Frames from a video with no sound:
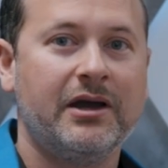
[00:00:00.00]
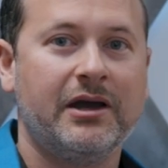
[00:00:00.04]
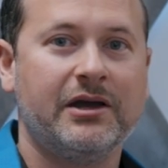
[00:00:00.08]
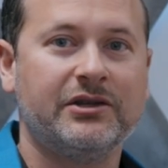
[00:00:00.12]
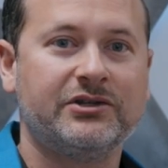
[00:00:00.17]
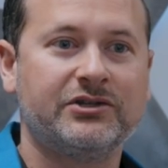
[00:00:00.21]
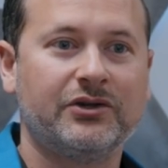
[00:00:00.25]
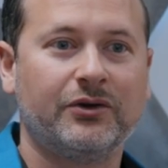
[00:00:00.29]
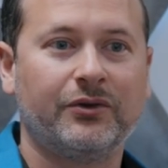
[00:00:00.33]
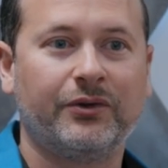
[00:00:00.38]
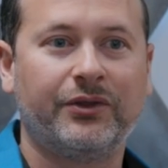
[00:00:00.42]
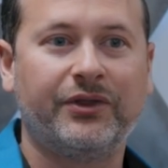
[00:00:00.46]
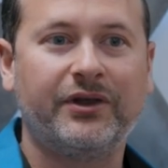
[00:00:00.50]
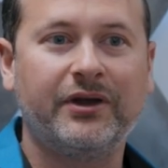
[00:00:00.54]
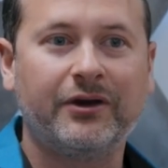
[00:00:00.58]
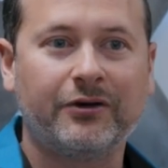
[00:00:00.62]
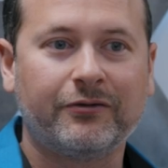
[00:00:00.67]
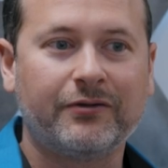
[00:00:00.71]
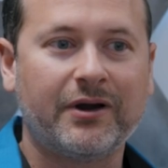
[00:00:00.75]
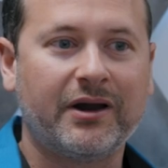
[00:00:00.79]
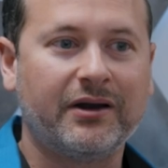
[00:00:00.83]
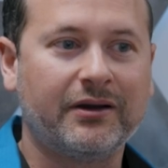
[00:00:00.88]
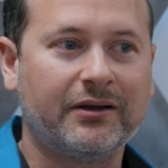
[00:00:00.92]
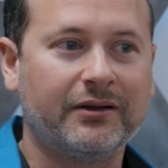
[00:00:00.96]
And so
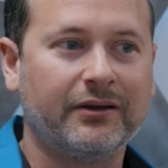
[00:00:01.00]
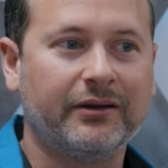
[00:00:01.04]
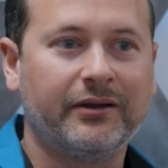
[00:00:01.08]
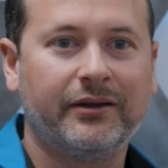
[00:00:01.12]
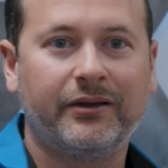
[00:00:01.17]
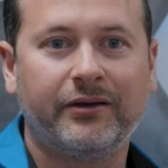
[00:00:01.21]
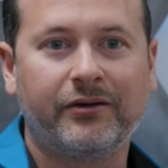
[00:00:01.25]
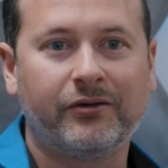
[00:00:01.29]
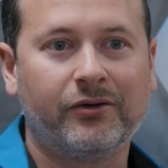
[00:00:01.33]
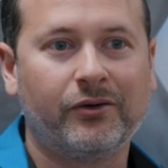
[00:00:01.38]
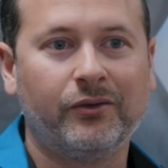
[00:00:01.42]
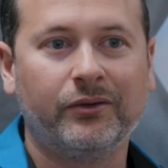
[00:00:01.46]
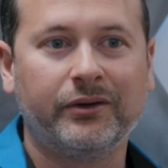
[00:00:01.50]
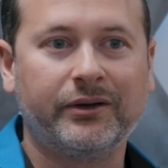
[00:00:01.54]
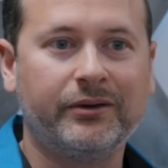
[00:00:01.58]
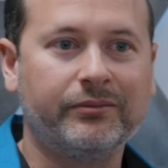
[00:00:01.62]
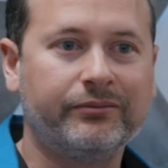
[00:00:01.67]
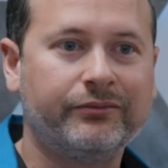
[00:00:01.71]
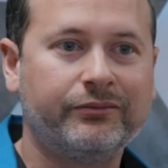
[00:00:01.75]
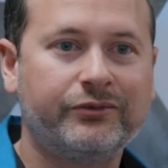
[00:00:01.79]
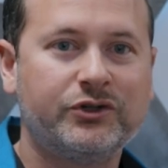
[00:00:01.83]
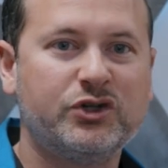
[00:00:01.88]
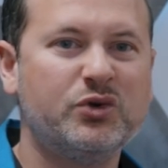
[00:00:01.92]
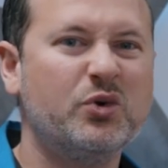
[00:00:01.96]
theoretically, they're only
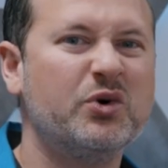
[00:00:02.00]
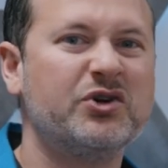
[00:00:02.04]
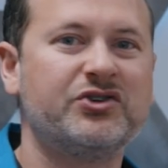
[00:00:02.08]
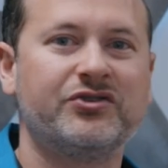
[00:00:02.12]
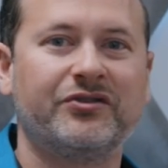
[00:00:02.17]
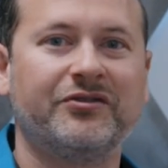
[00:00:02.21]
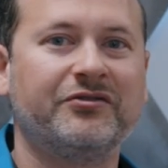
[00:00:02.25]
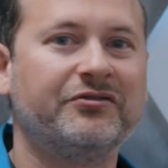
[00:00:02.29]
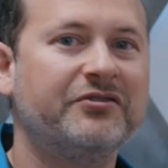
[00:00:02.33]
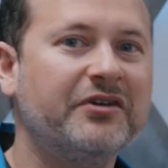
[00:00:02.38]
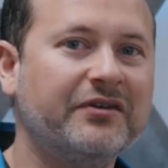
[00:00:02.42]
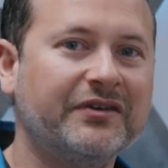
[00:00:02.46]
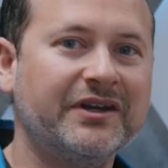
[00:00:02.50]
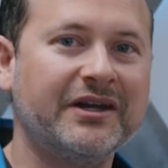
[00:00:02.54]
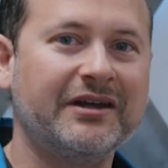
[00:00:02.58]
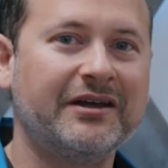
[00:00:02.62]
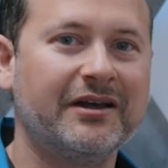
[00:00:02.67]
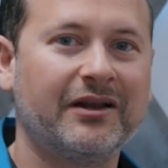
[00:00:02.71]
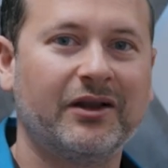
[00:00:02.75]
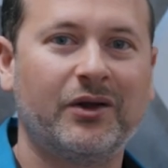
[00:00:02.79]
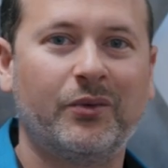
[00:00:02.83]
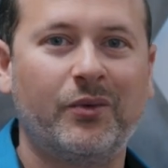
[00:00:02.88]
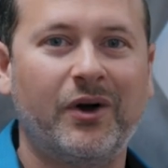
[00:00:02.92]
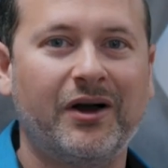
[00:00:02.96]
250
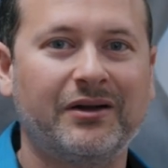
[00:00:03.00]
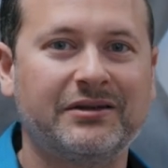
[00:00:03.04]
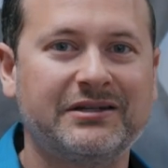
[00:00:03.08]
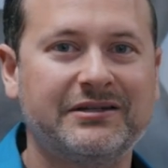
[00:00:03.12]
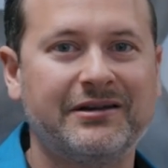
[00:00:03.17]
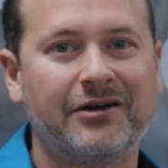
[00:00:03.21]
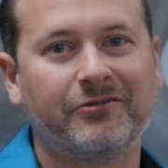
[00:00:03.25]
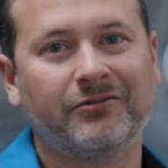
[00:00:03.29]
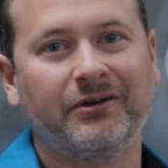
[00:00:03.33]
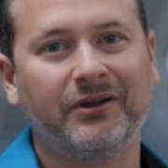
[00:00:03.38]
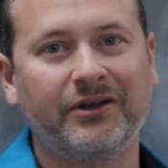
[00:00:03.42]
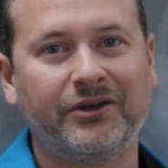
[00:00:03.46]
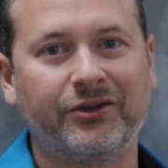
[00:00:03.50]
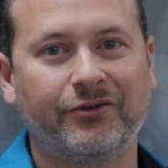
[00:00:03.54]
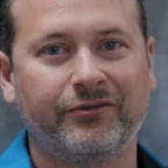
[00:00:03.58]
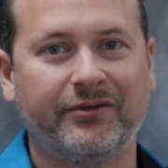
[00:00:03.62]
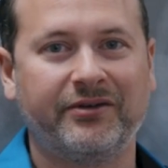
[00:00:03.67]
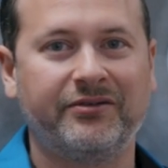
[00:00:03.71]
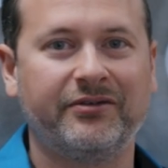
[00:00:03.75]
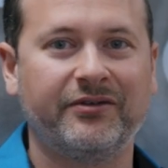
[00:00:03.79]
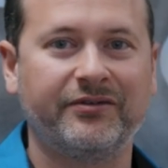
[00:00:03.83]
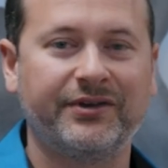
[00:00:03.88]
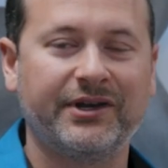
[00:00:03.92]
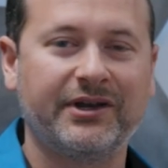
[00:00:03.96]
kilowatts, not really
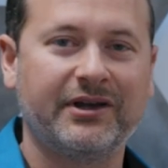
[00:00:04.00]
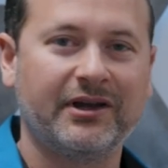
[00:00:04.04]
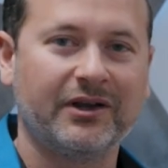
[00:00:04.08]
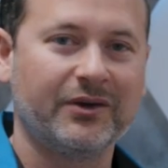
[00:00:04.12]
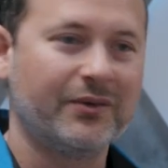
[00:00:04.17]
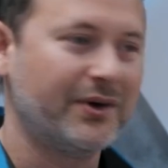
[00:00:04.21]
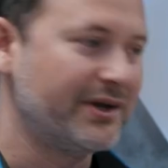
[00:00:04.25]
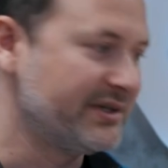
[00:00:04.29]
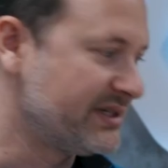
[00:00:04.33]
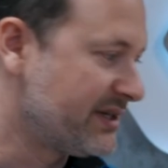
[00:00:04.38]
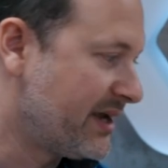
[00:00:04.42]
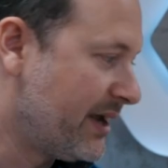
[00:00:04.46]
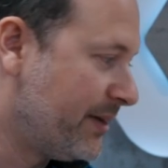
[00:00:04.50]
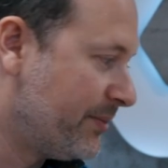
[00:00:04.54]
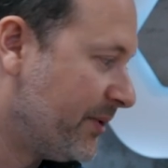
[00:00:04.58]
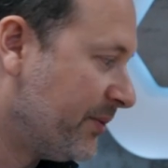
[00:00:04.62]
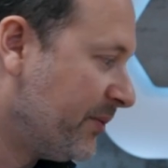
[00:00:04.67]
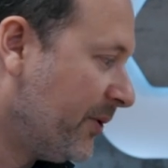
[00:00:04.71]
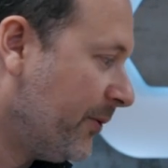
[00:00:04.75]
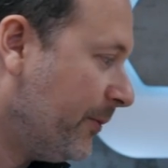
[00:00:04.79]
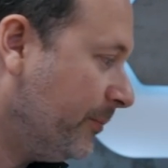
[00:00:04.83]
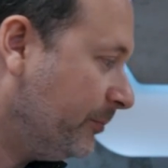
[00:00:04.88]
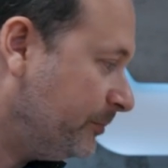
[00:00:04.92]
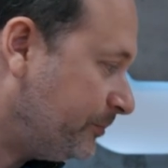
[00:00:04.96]
350 kilowatts
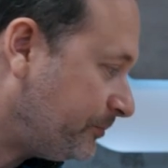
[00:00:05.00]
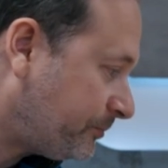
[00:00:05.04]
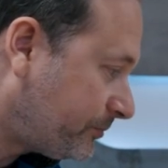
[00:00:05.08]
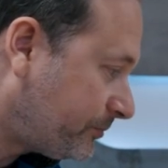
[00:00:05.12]
capable.